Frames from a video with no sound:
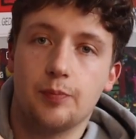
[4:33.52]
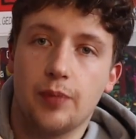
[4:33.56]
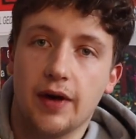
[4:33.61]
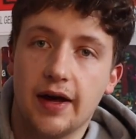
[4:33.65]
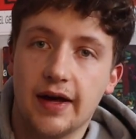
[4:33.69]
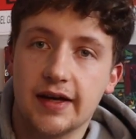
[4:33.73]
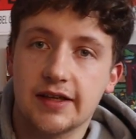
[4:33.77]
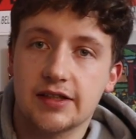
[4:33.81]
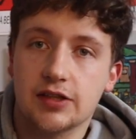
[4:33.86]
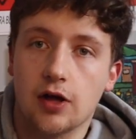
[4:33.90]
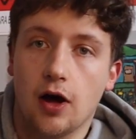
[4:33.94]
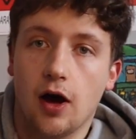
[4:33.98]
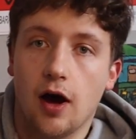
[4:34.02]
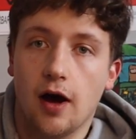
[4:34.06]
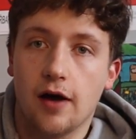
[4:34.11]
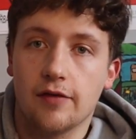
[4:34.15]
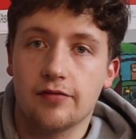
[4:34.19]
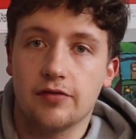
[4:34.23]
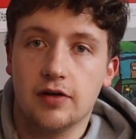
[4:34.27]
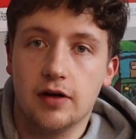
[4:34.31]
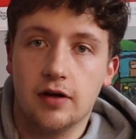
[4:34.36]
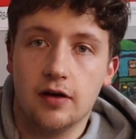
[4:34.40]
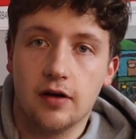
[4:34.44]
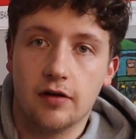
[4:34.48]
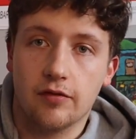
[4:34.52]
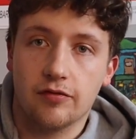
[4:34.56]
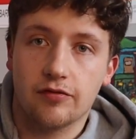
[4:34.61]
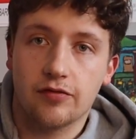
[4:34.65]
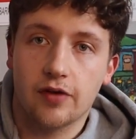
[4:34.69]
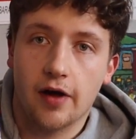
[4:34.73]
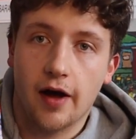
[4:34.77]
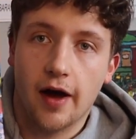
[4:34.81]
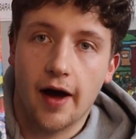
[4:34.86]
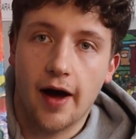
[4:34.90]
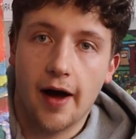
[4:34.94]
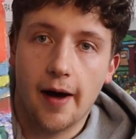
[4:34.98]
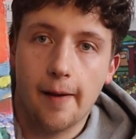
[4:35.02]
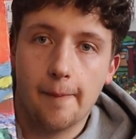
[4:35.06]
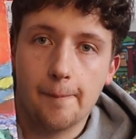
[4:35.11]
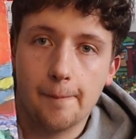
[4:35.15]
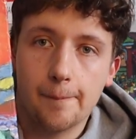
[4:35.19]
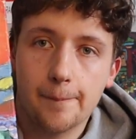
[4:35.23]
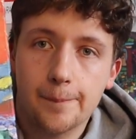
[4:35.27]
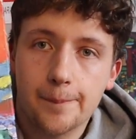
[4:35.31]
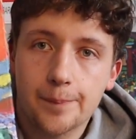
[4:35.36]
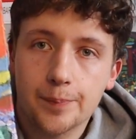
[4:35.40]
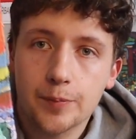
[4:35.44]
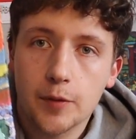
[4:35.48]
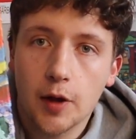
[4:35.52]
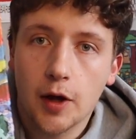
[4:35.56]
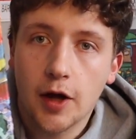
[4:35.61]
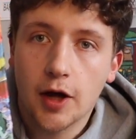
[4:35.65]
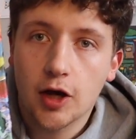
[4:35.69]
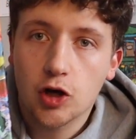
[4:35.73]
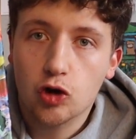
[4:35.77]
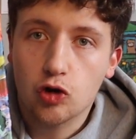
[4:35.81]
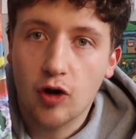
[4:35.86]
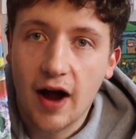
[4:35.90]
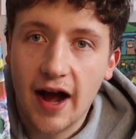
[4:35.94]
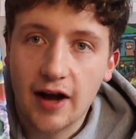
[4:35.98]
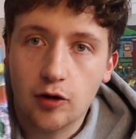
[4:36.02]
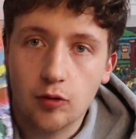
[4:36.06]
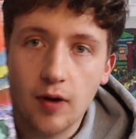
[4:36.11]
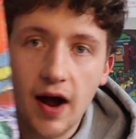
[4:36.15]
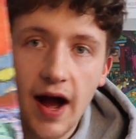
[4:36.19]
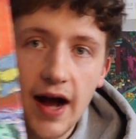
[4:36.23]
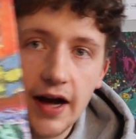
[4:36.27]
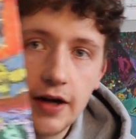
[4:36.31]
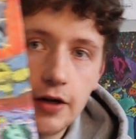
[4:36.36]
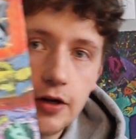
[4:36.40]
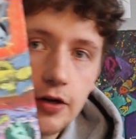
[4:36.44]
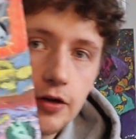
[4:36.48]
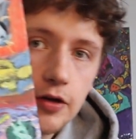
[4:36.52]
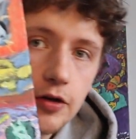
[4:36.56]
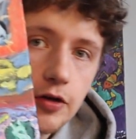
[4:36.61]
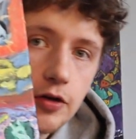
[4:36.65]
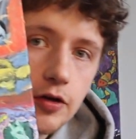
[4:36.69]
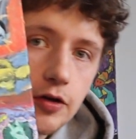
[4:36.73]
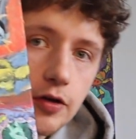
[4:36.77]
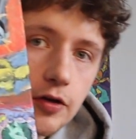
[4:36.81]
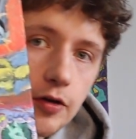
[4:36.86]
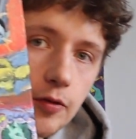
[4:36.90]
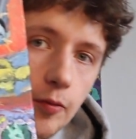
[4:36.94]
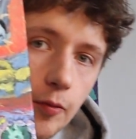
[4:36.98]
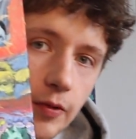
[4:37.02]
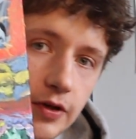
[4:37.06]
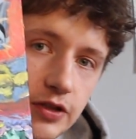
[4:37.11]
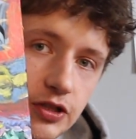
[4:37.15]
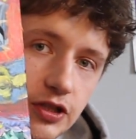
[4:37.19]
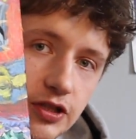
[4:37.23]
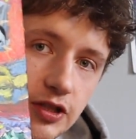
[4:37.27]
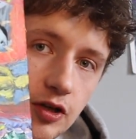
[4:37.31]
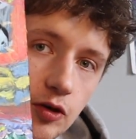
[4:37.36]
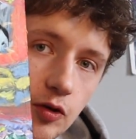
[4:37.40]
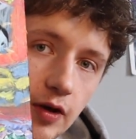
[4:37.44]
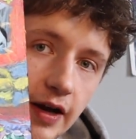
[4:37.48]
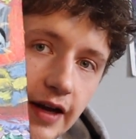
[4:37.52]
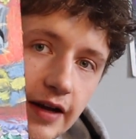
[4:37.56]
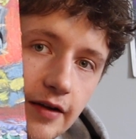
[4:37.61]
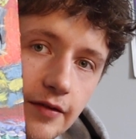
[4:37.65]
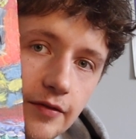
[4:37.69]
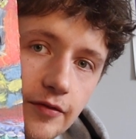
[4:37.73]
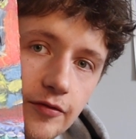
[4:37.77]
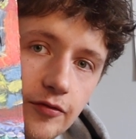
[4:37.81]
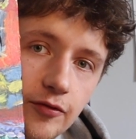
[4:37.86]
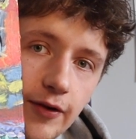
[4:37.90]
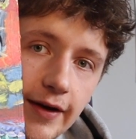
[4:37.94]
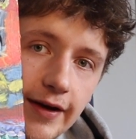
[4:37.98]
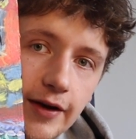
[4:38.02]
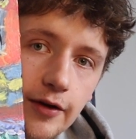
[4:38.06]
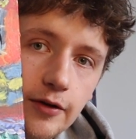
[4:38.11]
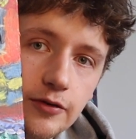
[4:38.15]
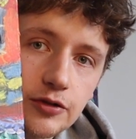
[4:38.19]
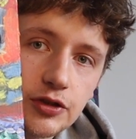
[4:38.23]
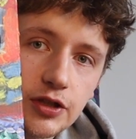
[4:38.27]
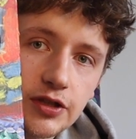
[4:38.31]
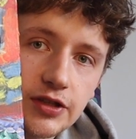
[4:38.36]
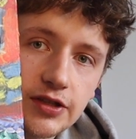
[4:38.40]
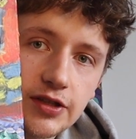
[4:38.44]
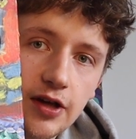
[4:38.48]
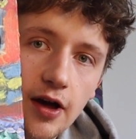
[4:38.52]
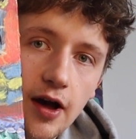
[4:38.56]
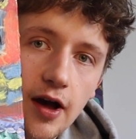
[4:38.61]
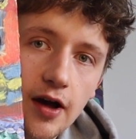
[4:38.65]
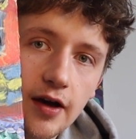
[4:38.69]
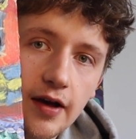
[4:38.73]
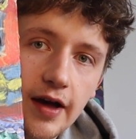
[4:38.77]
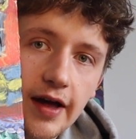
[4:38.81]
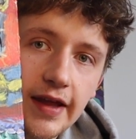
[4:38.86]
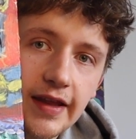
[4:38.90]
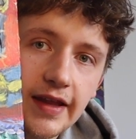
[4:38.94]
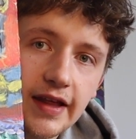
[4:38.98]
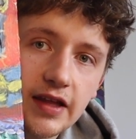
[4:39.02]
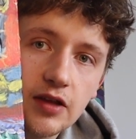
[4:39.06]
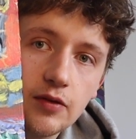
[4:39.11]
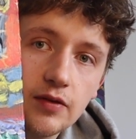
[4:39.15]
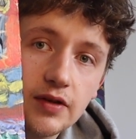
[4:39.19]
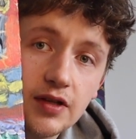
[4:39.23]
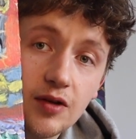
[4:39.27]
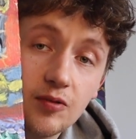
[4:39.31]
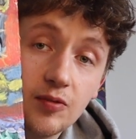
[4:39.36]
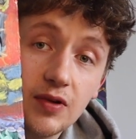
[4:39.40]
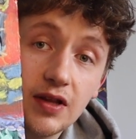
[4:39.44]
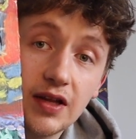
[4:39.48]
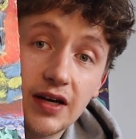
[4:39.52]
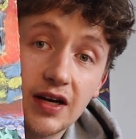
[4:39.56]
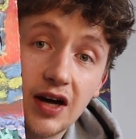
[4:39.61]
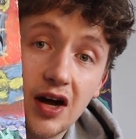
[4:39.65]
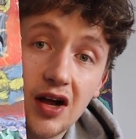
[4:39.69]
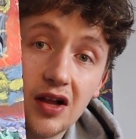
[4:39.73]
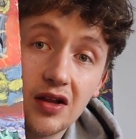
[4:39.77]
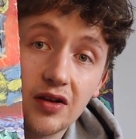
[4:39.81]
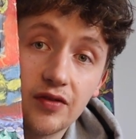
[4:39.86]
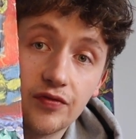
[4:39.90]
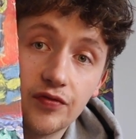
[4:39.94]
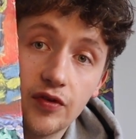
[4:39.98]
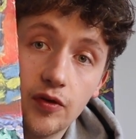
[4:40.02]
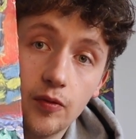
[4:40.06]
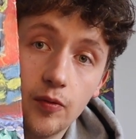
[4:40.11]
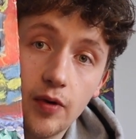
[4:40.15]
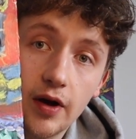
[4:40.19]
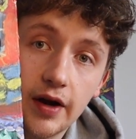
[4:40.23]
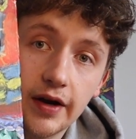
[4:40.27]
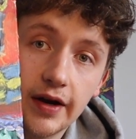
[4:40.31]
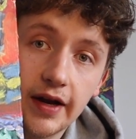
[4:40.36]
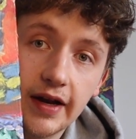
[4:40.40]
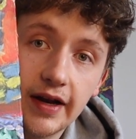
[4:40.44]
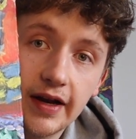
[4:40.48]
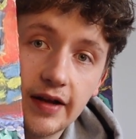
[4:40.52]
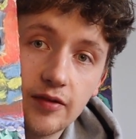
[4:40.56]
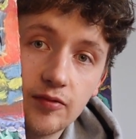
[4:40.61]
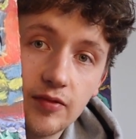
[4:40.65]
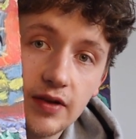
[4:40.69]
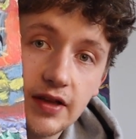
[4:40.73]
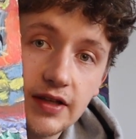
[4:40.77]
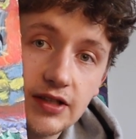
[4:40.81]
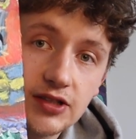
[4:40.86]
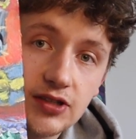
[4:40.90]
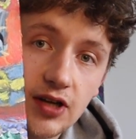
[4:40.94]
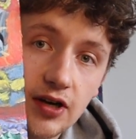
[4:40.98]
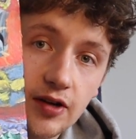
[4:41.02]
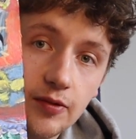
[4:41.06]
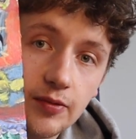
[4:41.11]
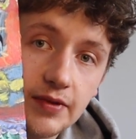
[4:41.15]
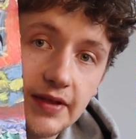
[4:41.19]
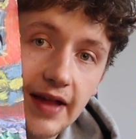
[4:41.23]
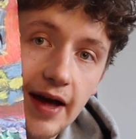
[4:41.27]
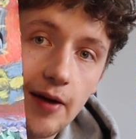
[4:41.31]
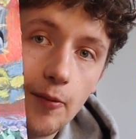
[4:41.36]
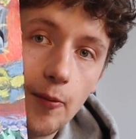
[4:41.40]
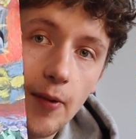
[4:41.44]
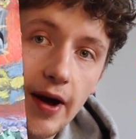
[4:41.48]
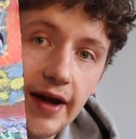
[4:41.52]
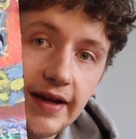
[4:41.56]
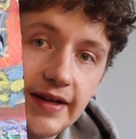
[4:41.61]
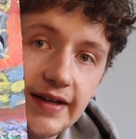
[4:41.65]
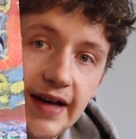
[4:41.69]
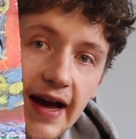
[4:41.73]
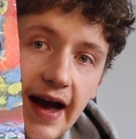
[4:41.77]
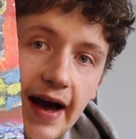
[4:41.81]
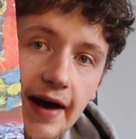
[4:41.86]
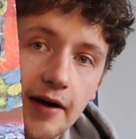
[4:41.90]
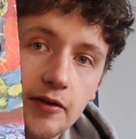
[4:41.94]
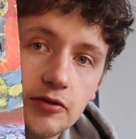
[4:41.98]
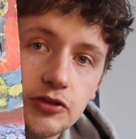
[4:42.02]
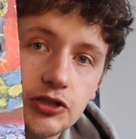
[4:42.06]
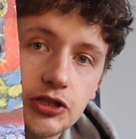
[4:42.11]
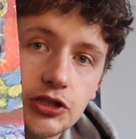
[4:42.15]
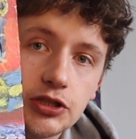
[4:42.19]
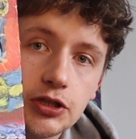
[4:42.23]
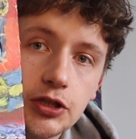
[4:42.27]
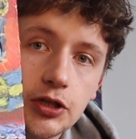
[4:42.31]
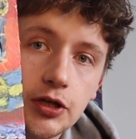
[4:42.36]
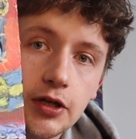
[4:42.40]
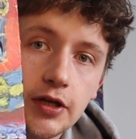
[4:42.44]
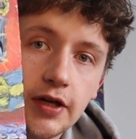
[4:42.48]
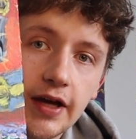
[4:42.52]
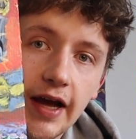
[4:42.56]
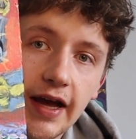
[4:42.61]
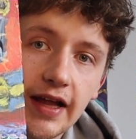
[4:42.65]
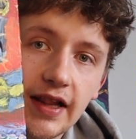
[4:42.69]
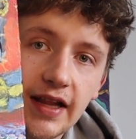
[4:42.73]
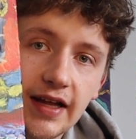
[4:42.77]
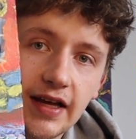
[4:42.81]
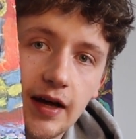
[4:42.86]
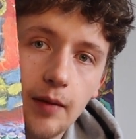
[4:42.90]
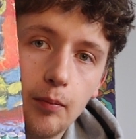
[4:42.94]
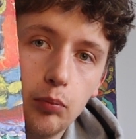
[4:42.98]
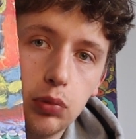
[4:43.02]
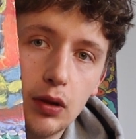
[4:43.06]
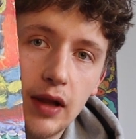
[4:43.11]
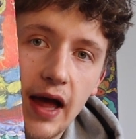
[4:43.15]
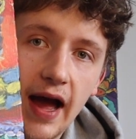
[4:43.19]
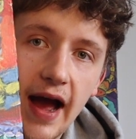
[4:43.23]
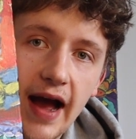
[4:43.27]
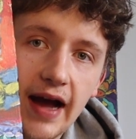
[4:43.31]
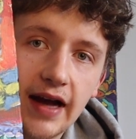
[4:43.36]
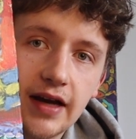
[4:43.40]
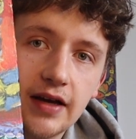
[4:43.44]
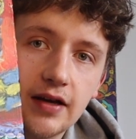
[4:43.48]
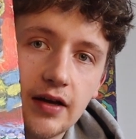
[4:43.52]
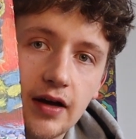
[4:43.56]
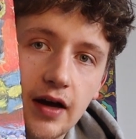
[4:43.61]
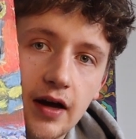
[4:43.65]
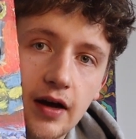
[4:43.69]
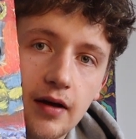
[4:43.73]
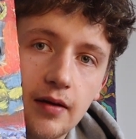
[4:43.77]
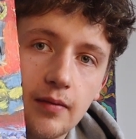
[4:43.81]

based off of Crack Rock, which is a great Frank Ocean song. And this one's a really colorful one, and it really started with that white couch and like a black